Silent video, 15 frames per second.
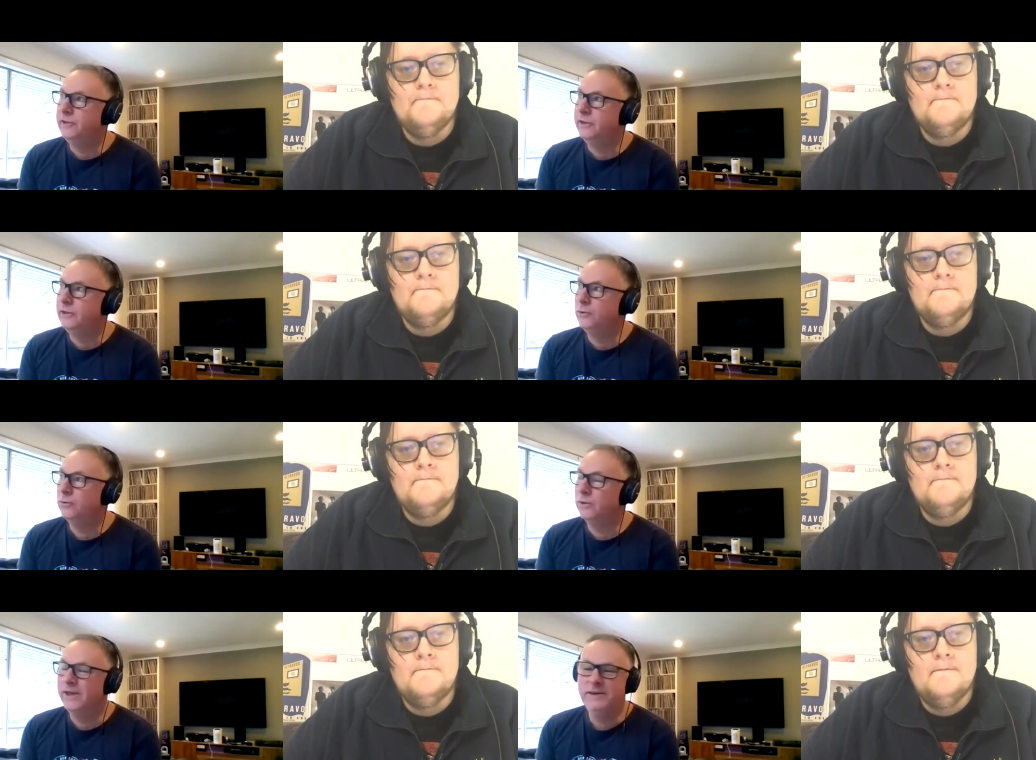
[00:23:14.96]

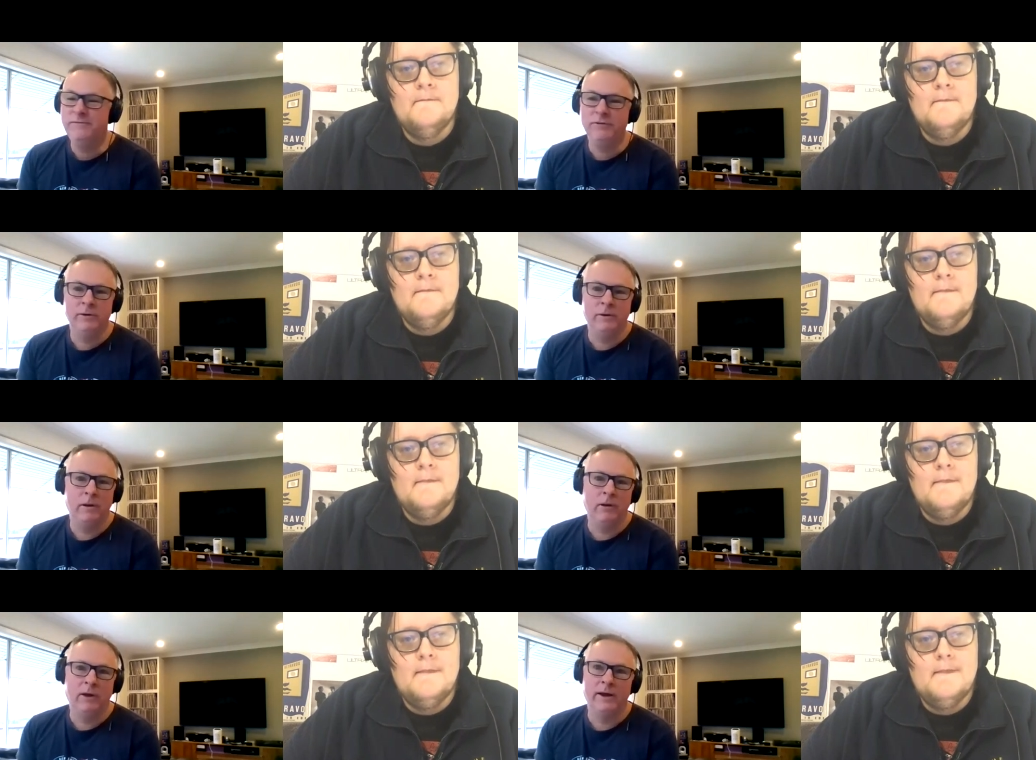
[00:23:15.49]
Speaker 1: cynical.
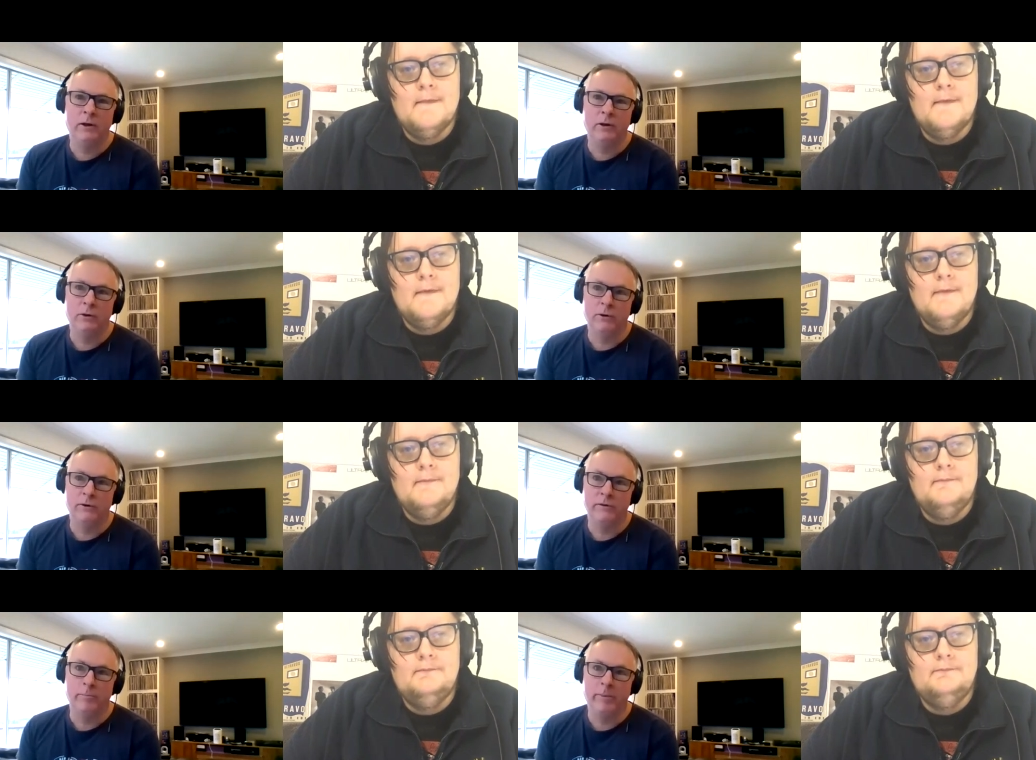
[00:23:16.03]
Even like a
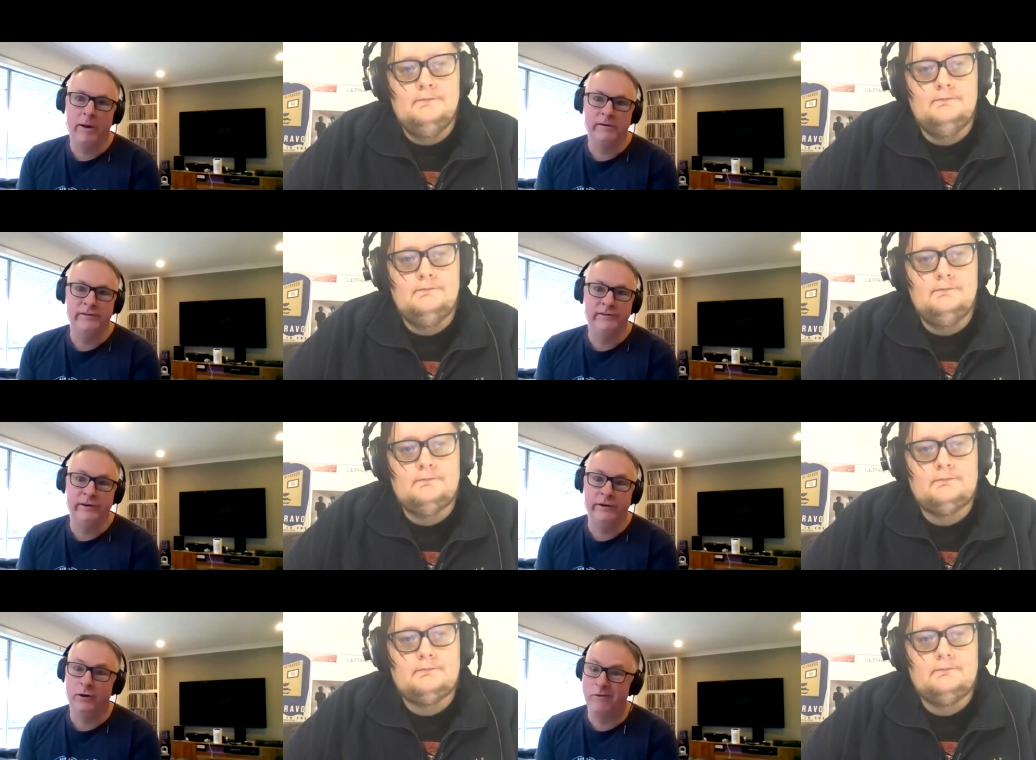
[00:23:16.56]
lot of the
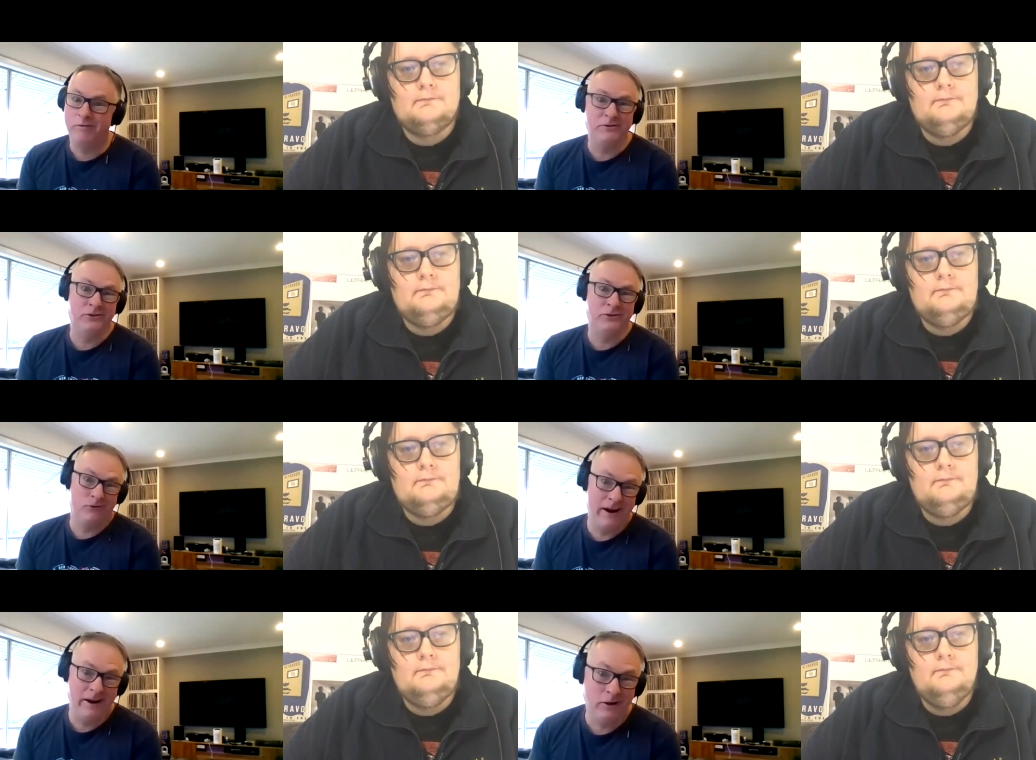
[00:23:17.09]
punks didn't like the
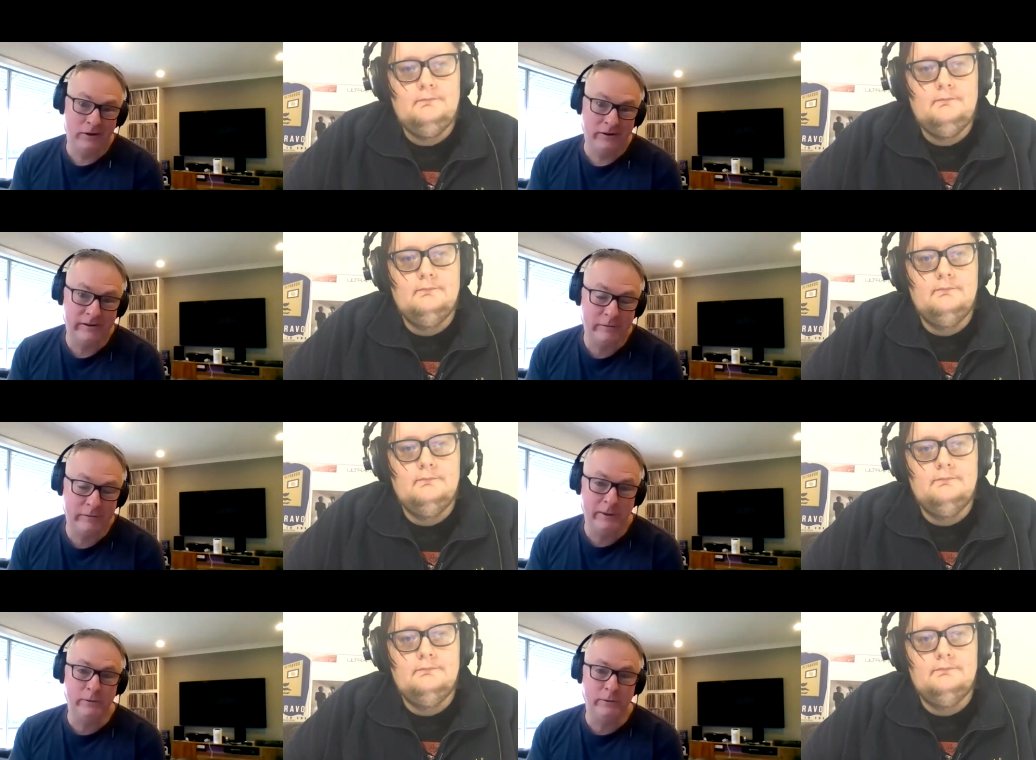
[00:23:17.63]

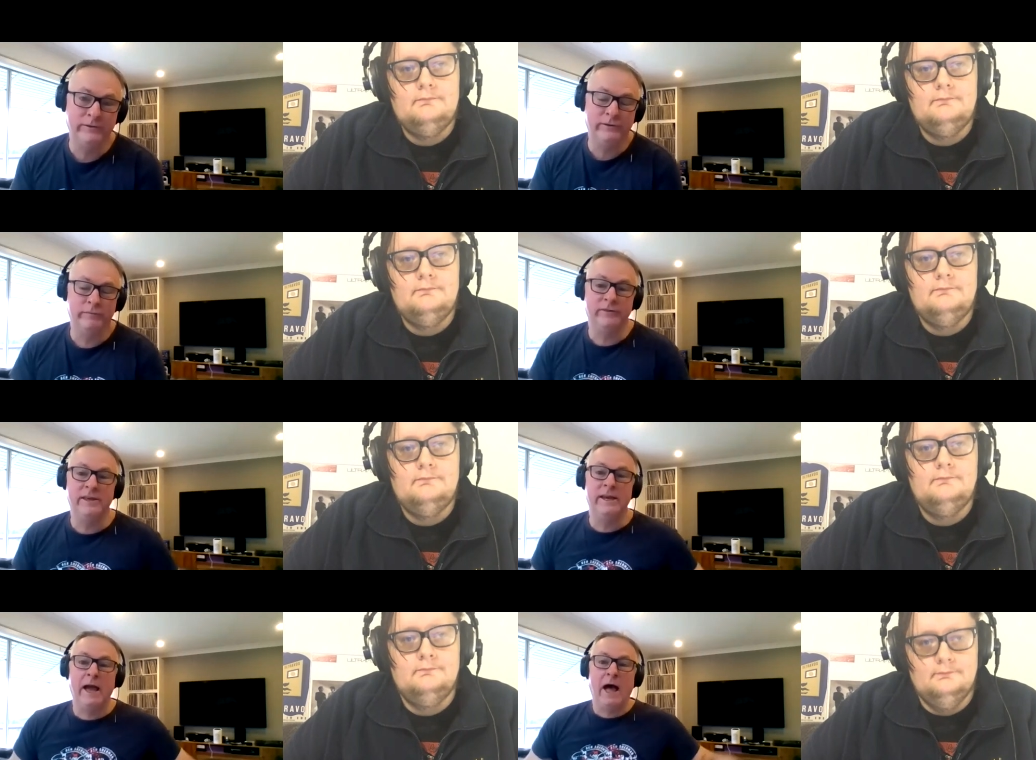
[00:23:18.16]
Stranglers because
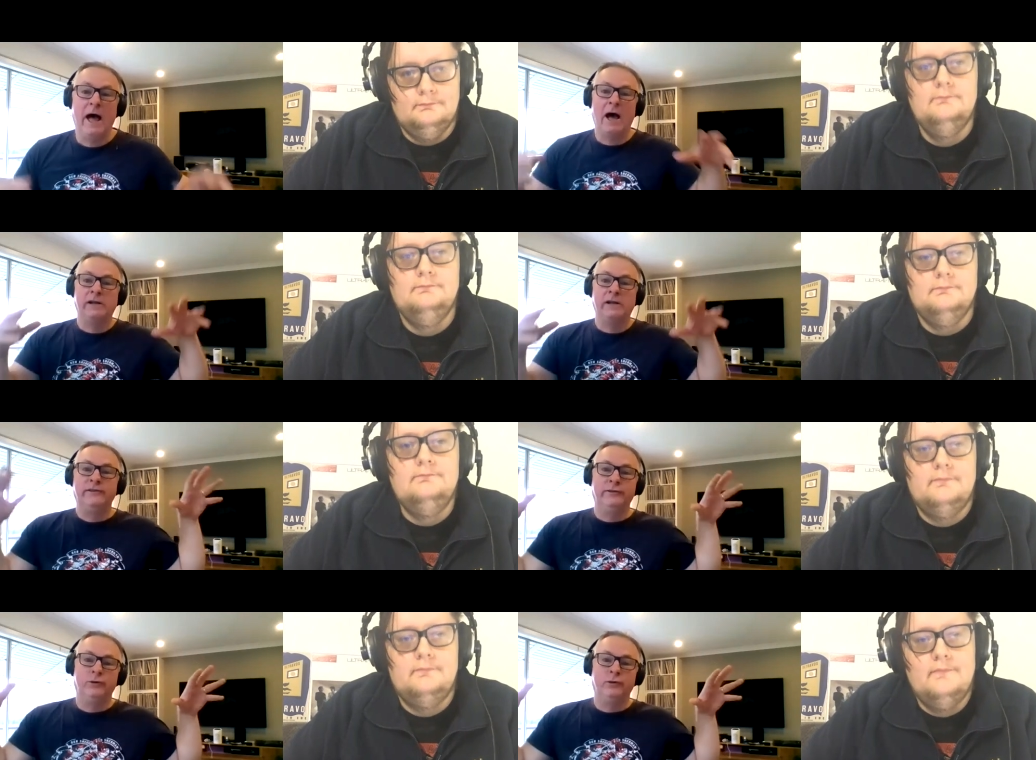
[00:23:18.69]
of the mm-hmm.
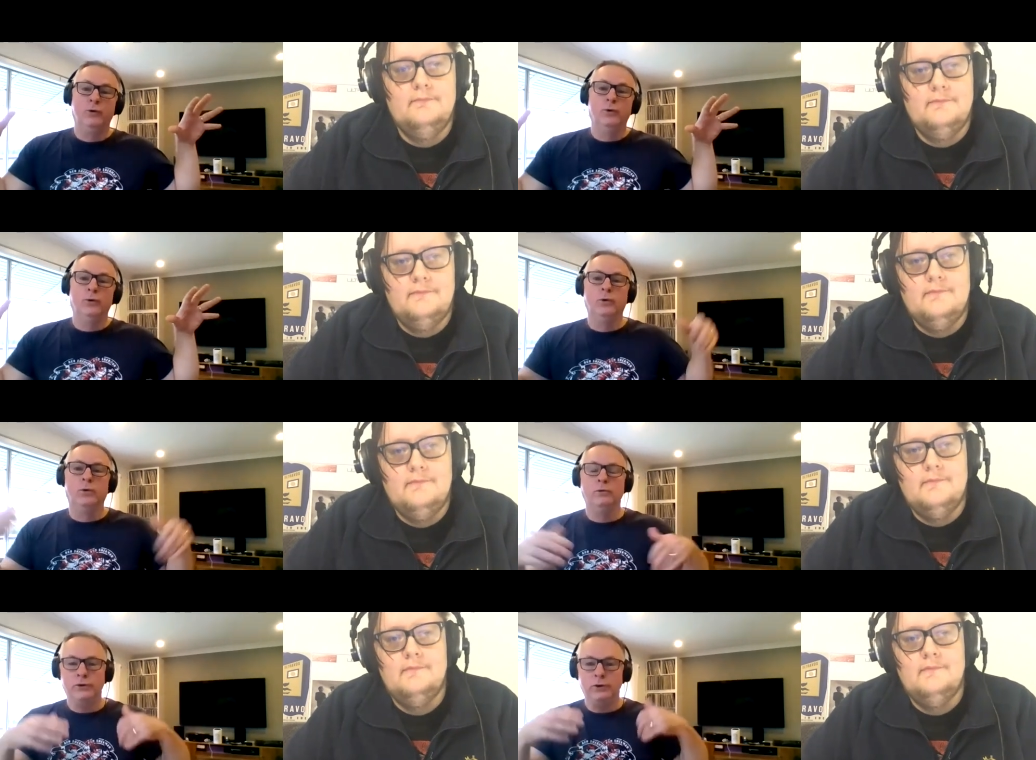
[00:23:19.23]
art
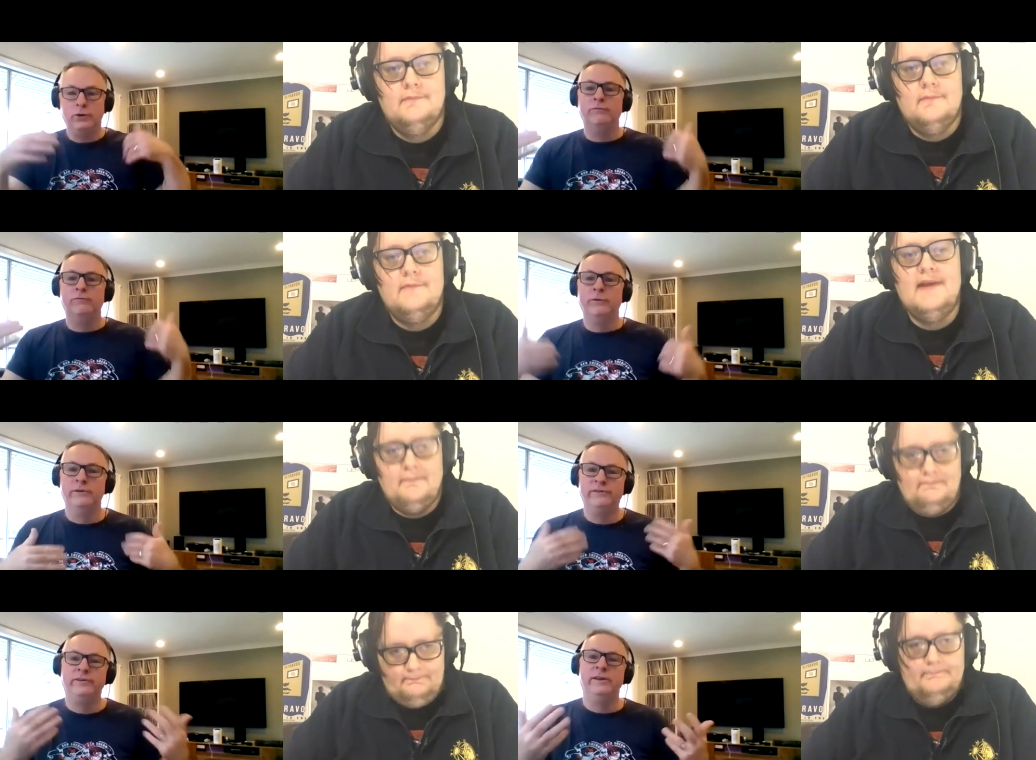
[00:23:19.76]
school
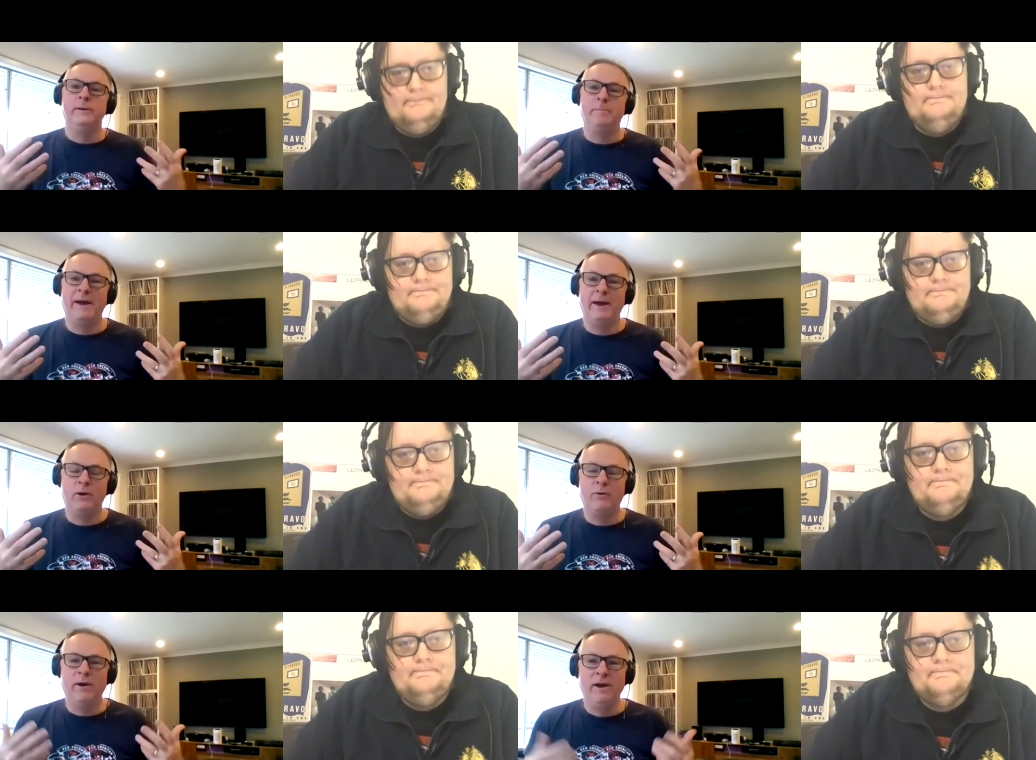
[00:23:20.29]
university yep.
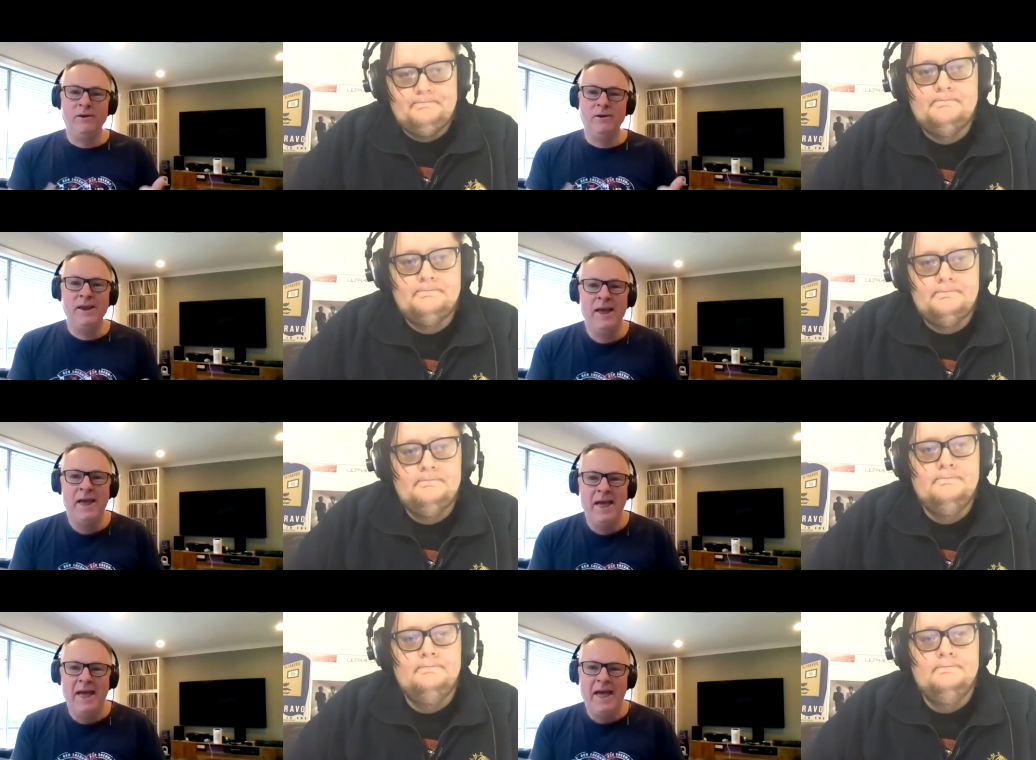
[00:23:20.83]
background.